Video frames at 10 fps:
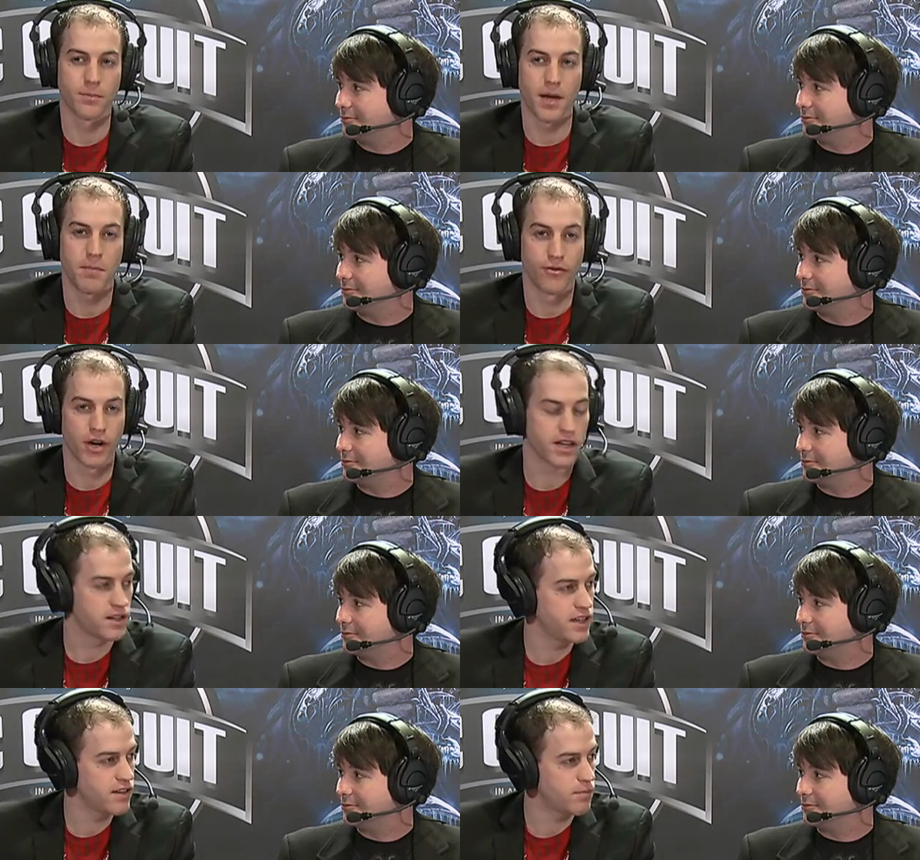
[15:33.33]
Speaker 1: might be running
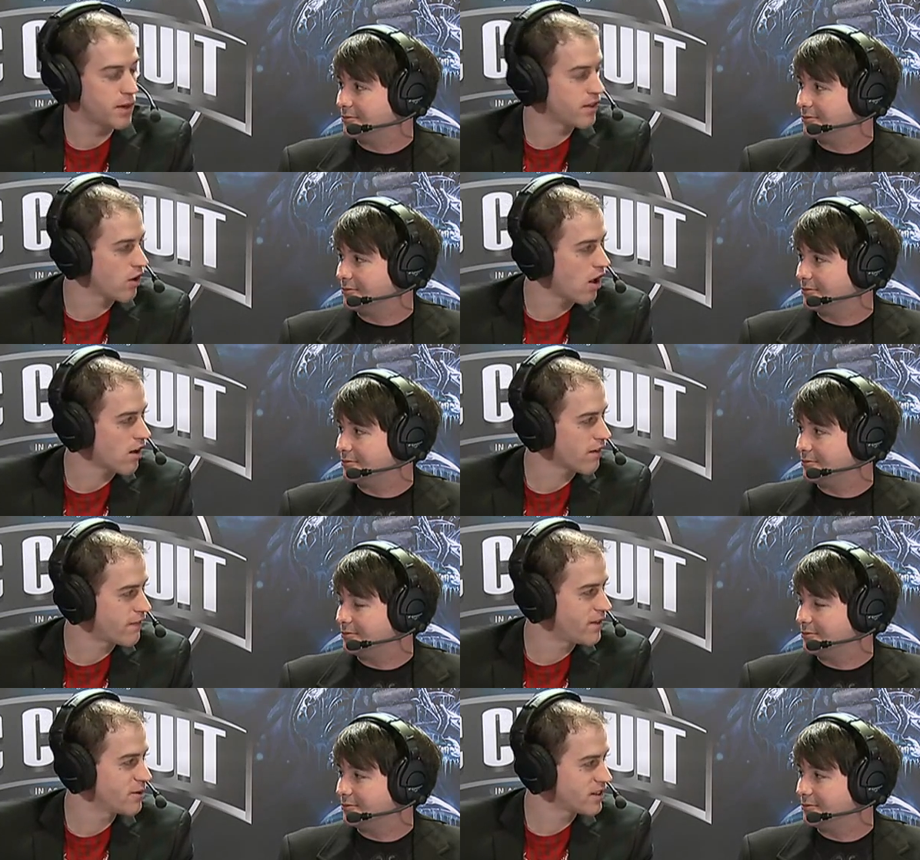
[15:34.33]
cleave, but there are a
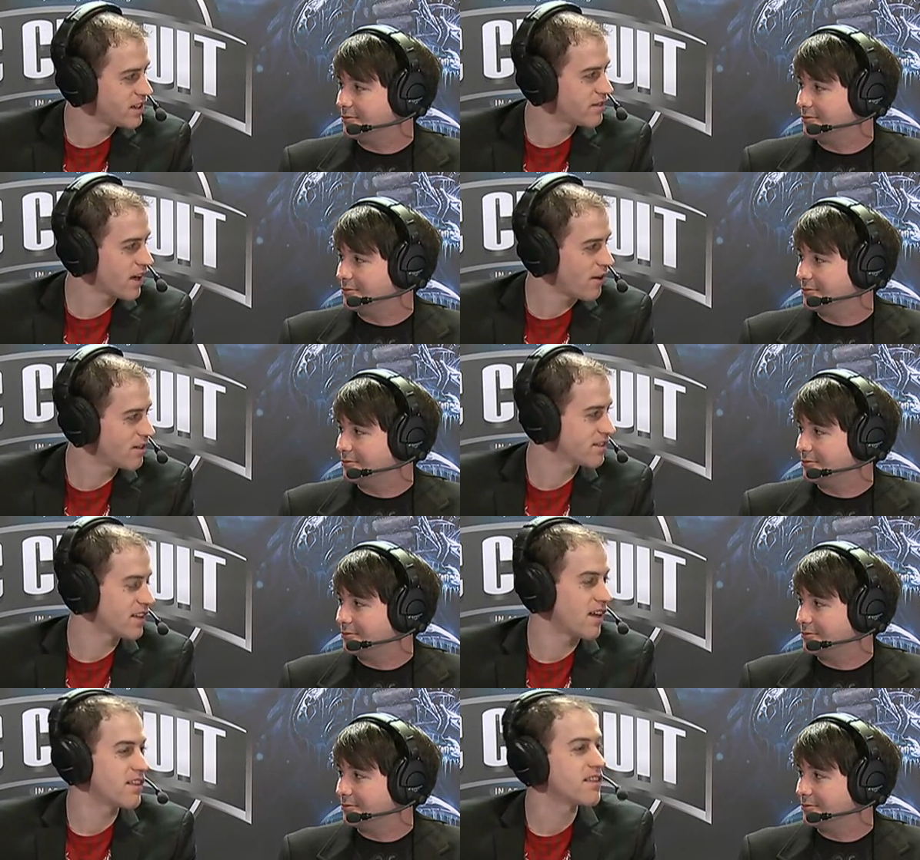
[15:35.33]
few cleave counters
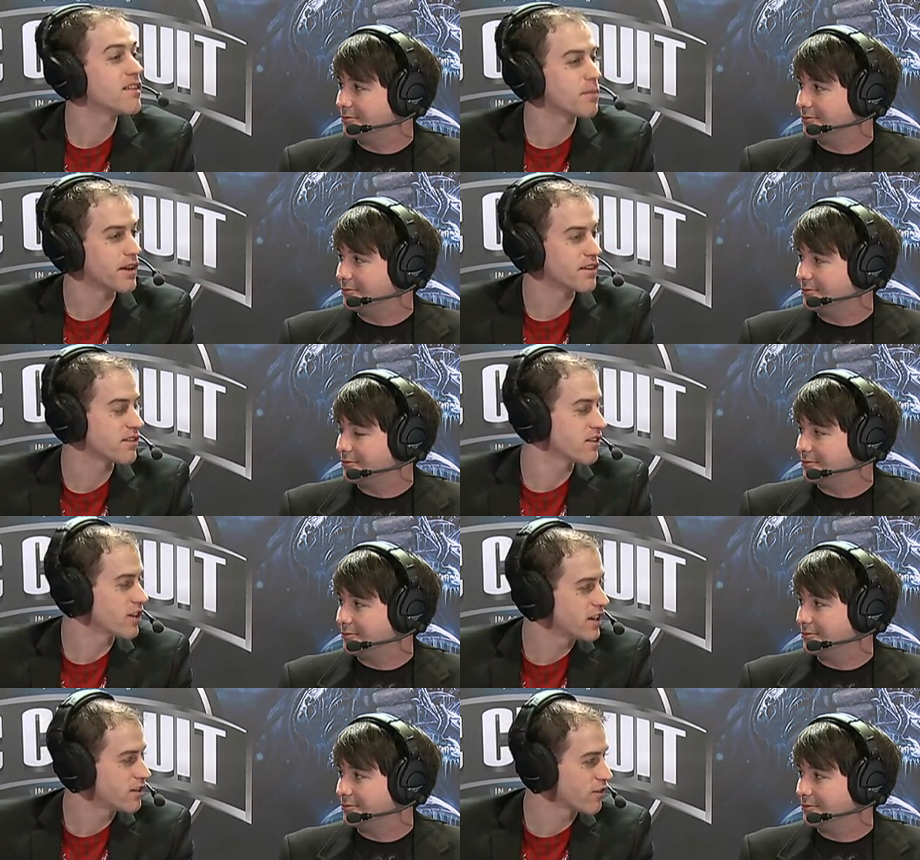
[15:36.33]
that players are
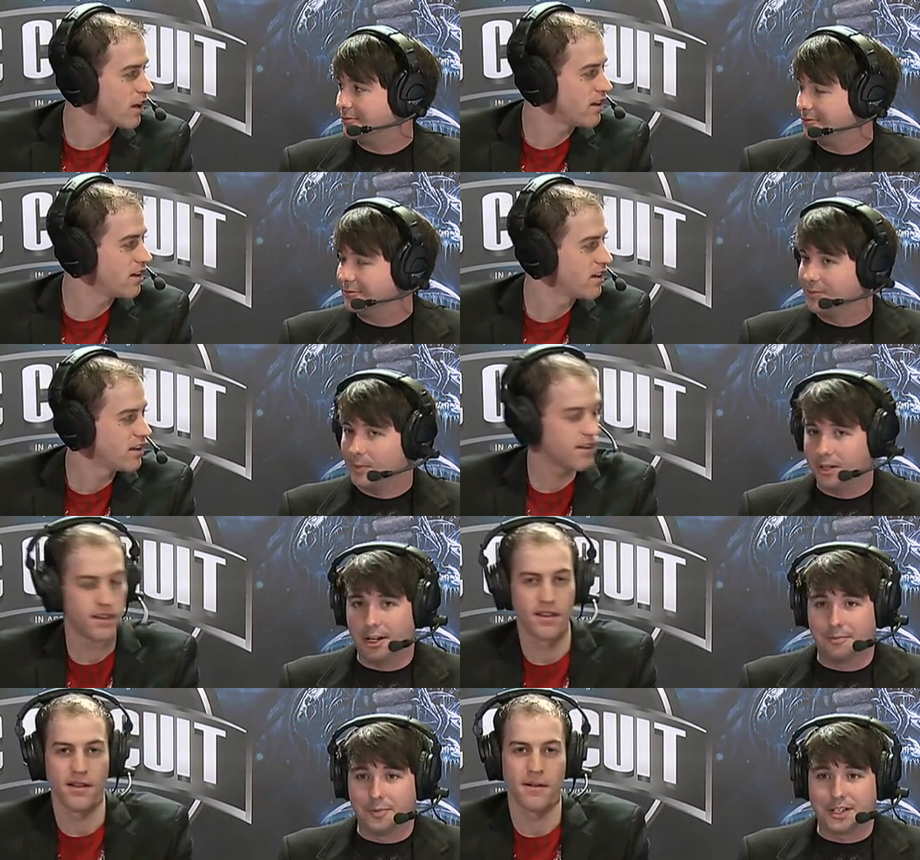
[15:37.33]
looking to run.
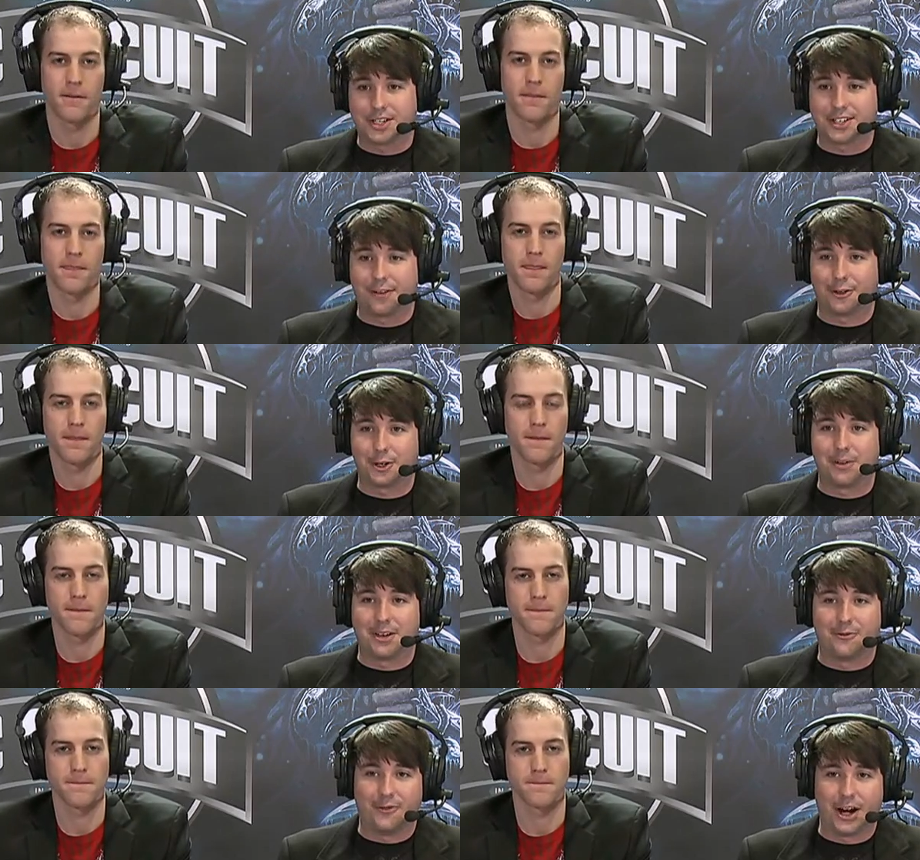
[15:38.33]
Speaker 2: Yep, this is definitely going to be
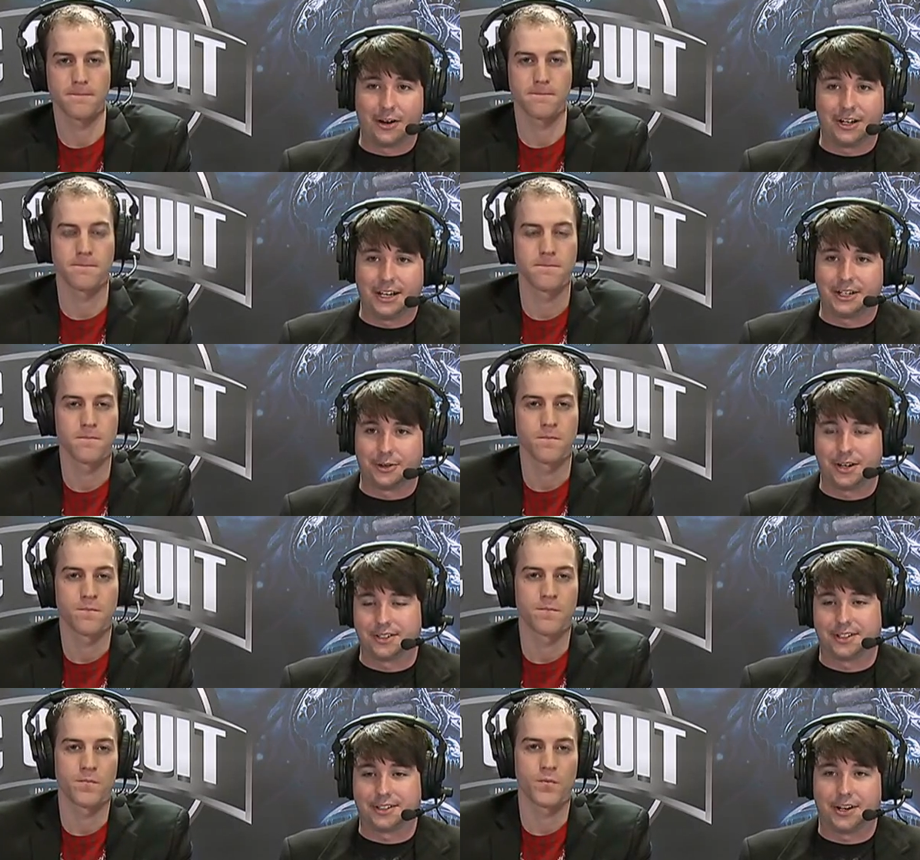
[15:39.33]
a very
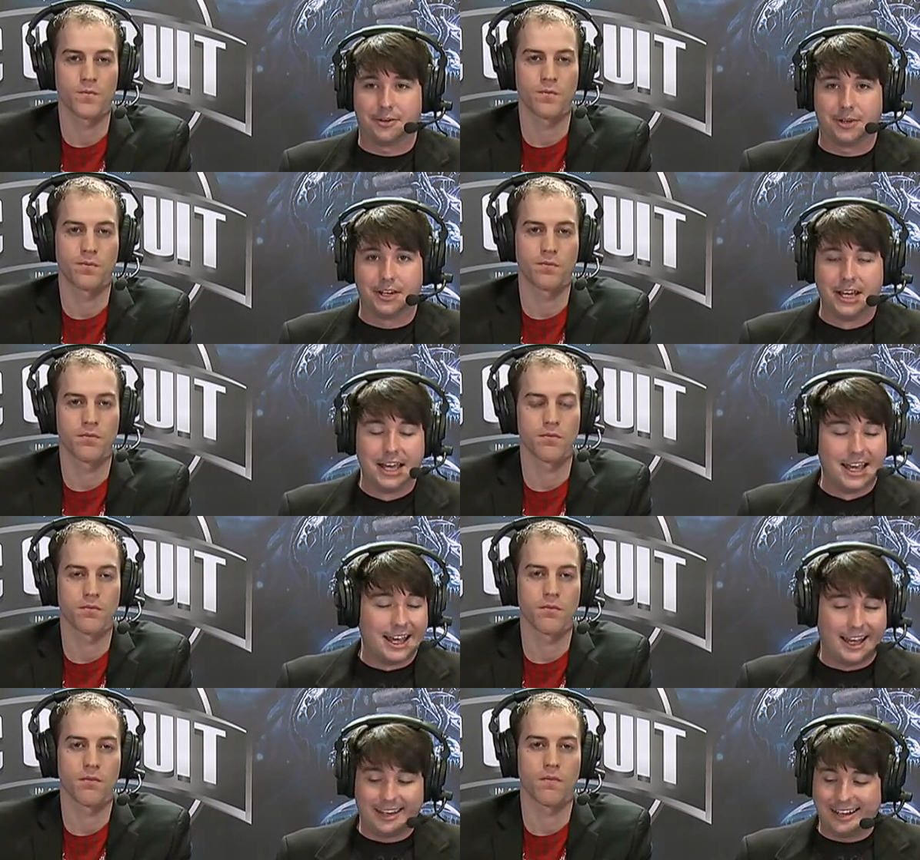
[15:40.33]
interesting tournament.
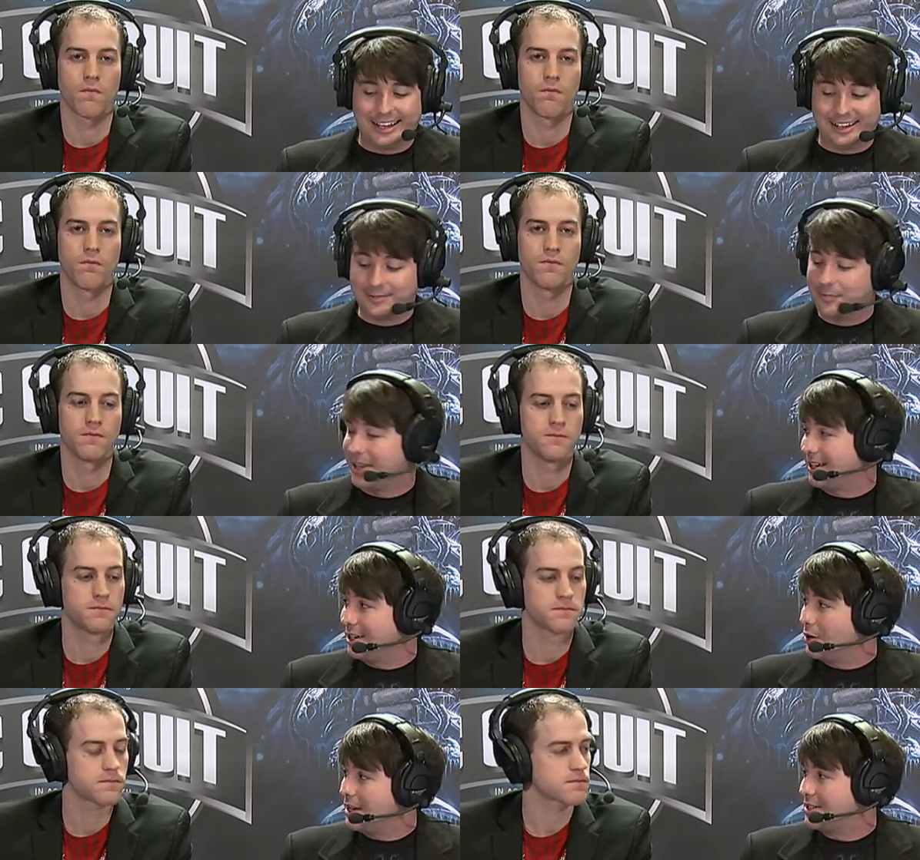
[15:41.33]
And you
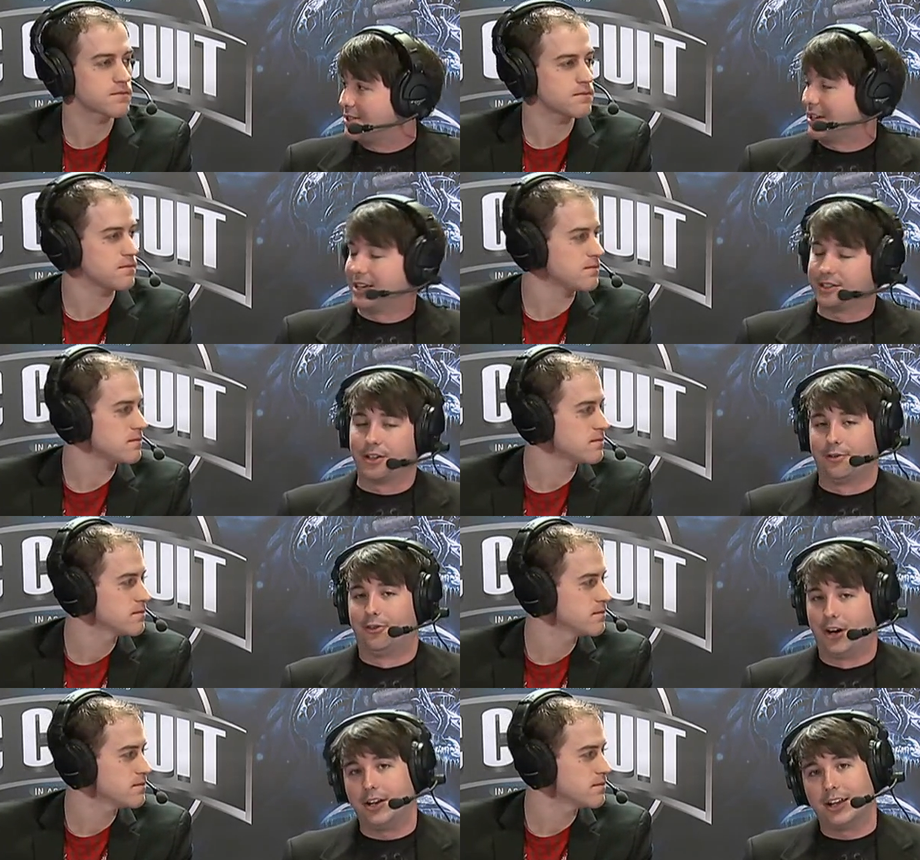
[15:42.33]
know, it's just it's good
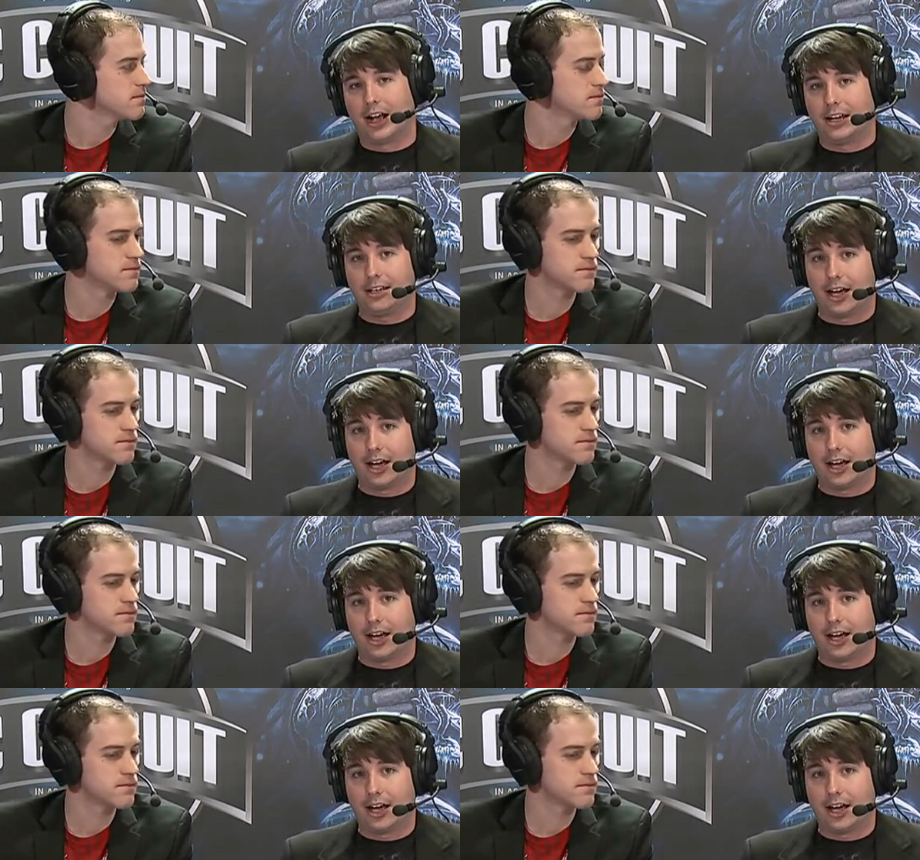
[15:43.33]
fun. I, I